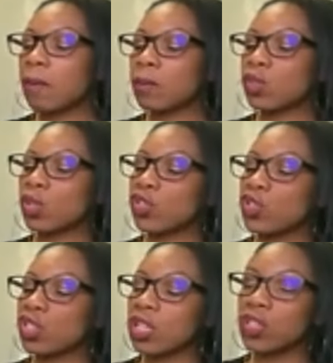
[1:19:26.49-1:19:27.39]
Um, so you're
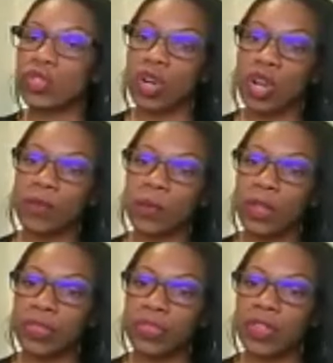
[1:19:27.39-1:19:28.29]
just going to start off
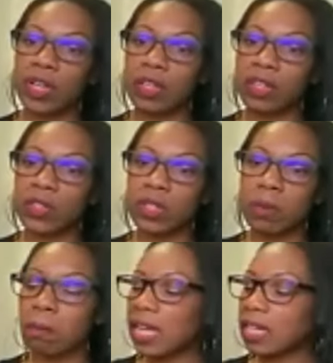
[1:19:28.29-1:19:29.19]
with the,
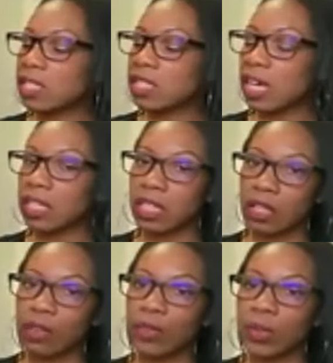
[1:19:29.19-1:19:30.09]
there's a minus sign
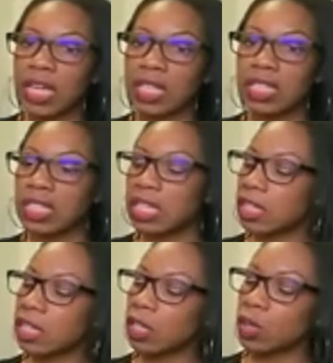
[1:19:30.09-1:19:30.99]
here if you can't see,
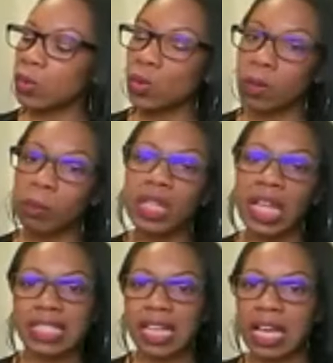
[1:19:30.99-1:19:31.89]
and then it goes to a
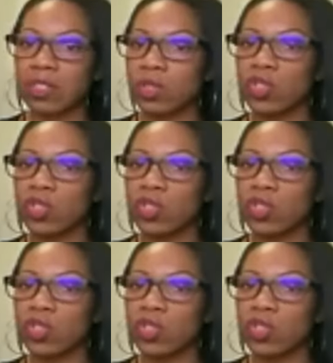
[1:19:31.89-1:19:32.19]
plus sign.